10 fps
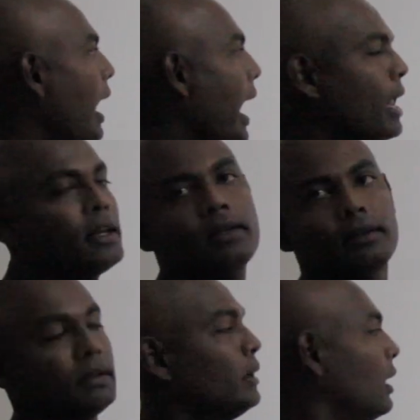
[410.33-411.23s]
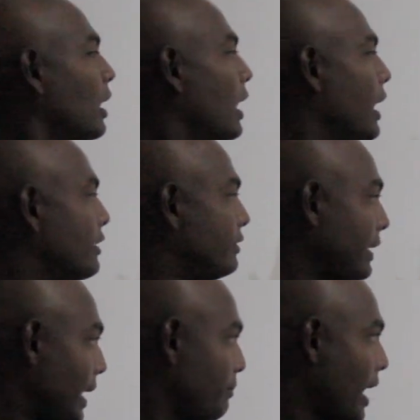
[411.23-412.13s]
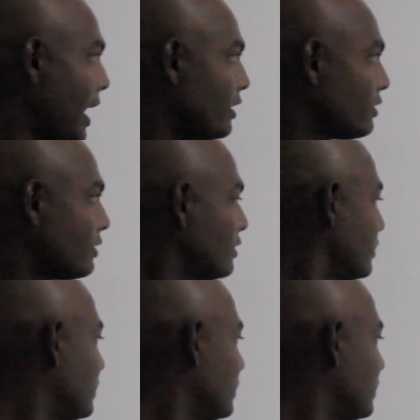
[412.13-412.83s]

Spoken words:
And same as